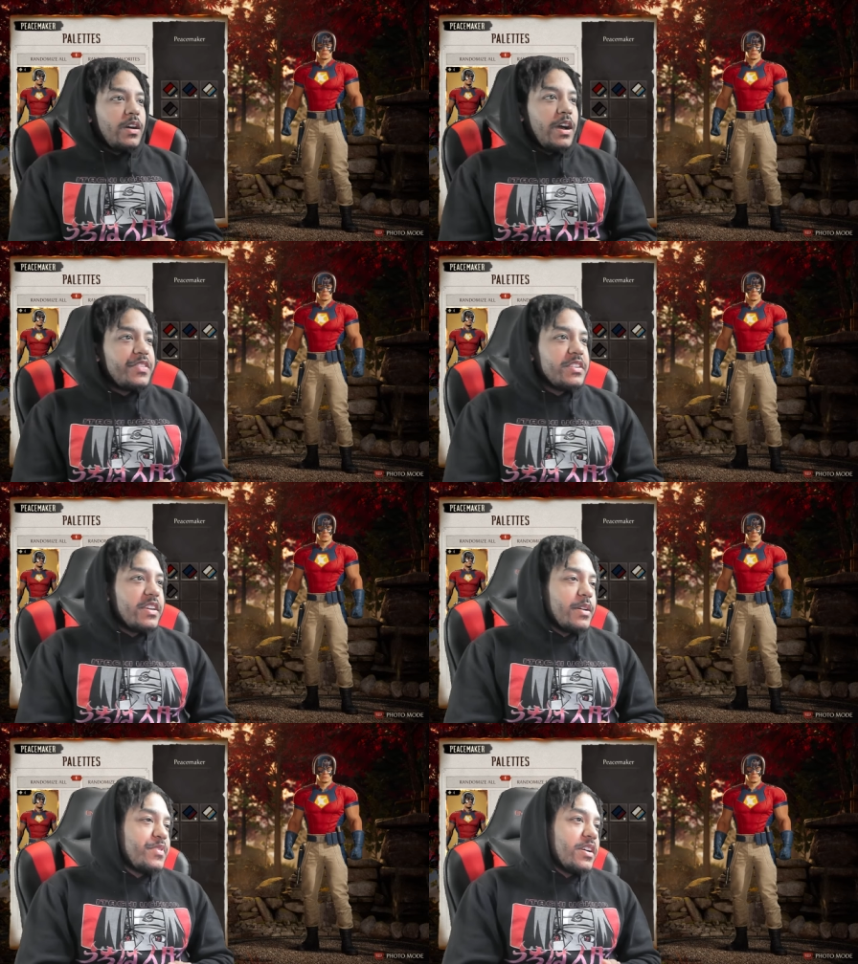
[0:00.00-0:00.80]
I think
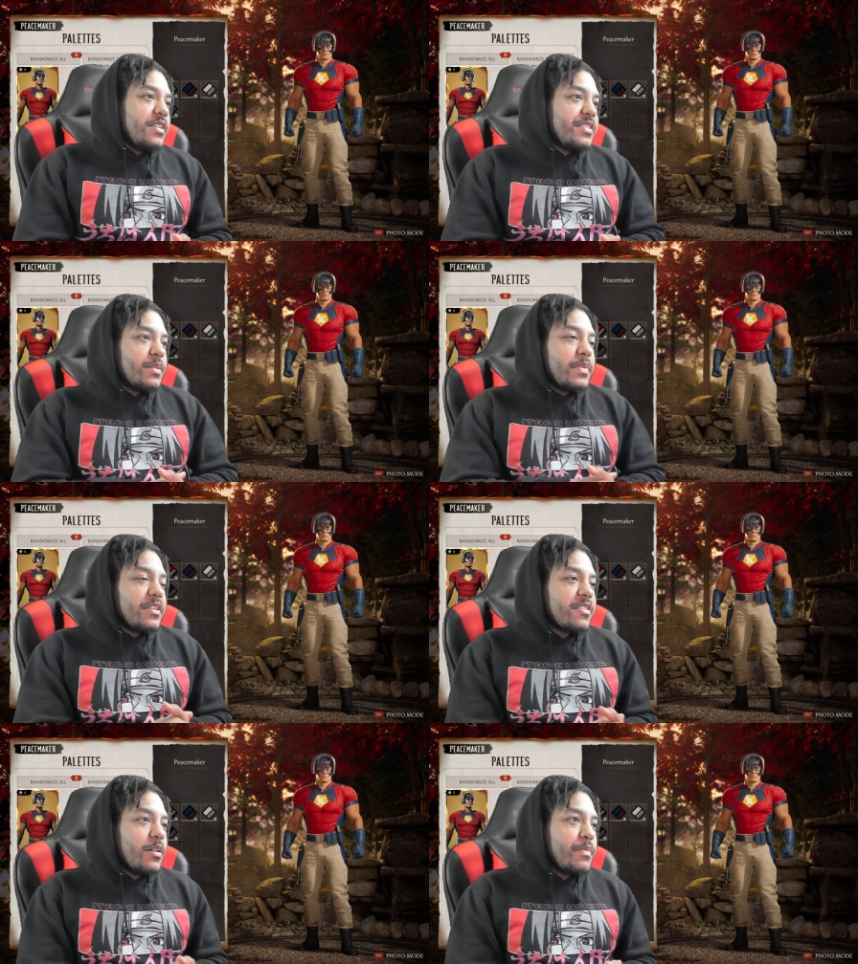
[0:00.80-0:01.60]
MK can make
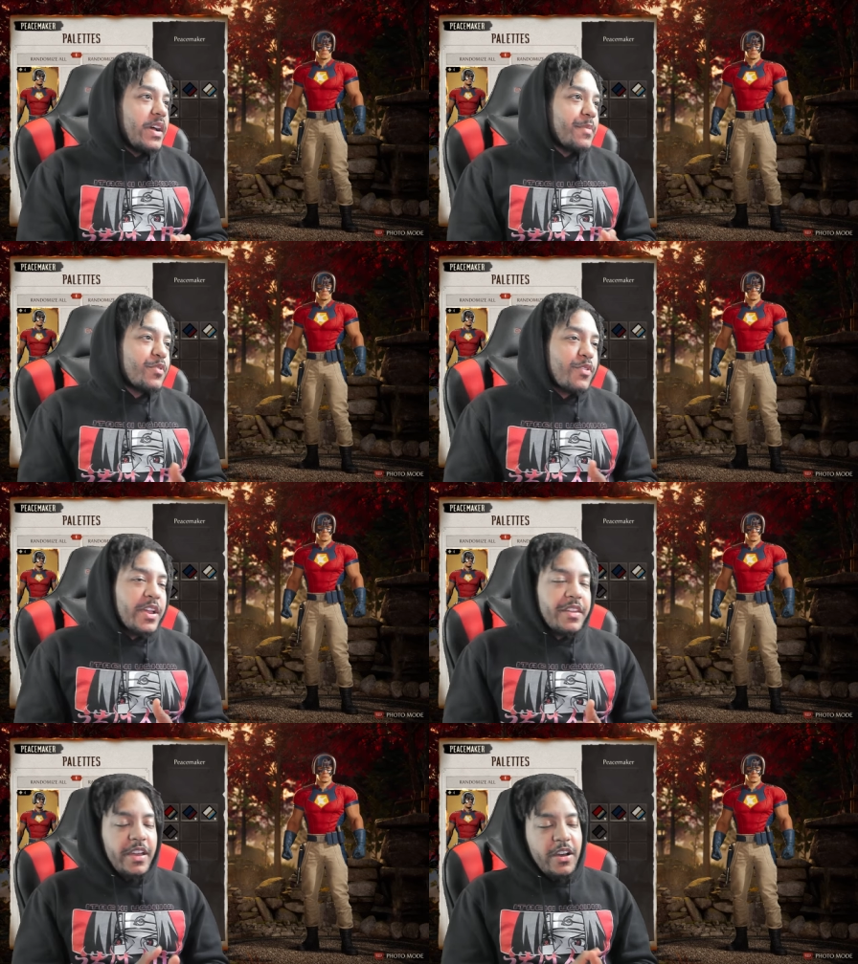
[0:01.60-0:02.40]
a comeback, but
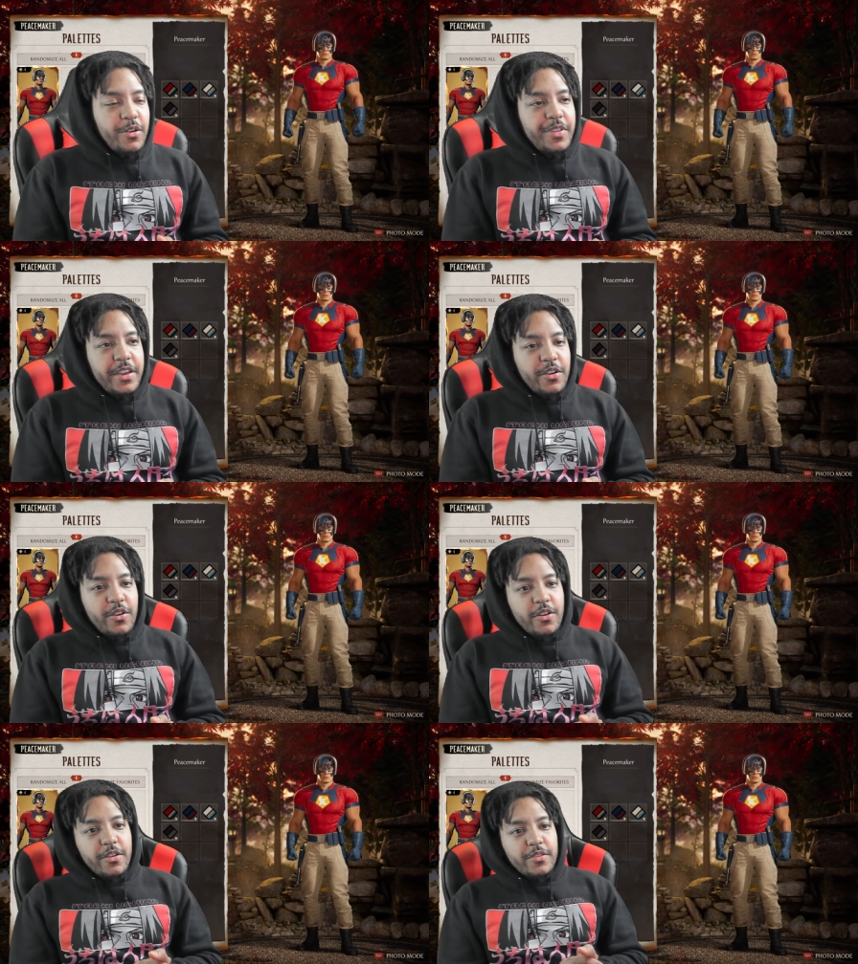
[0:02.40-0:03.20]
right now they
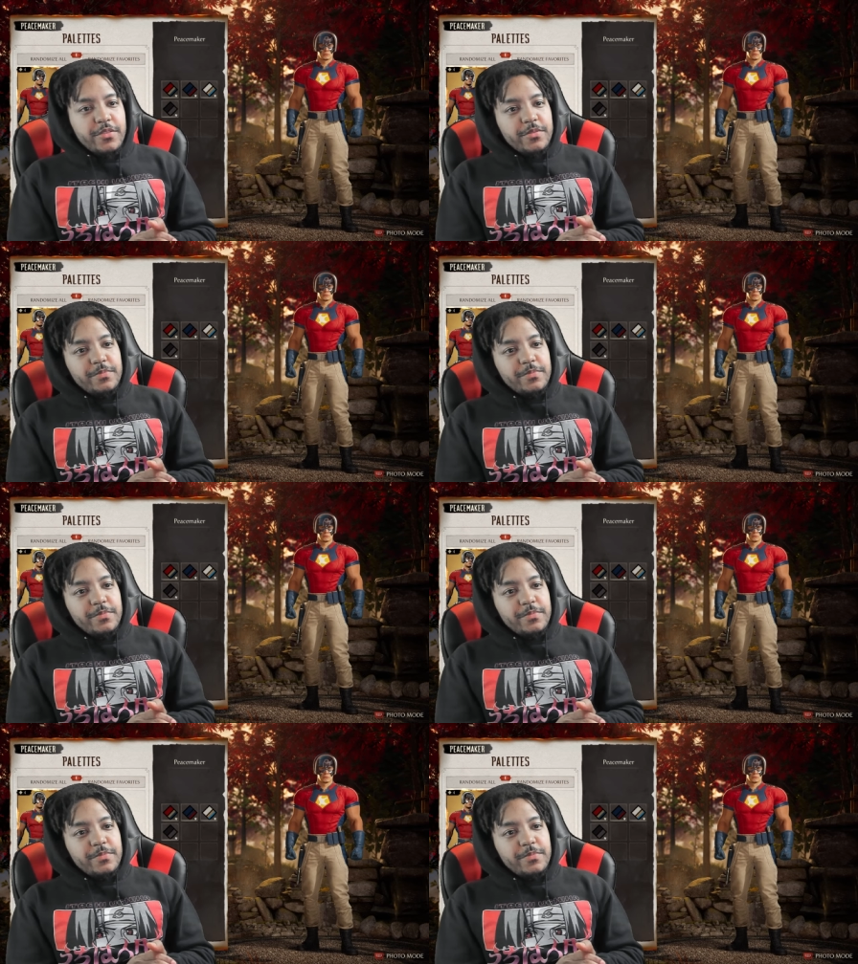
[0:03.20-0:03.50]
are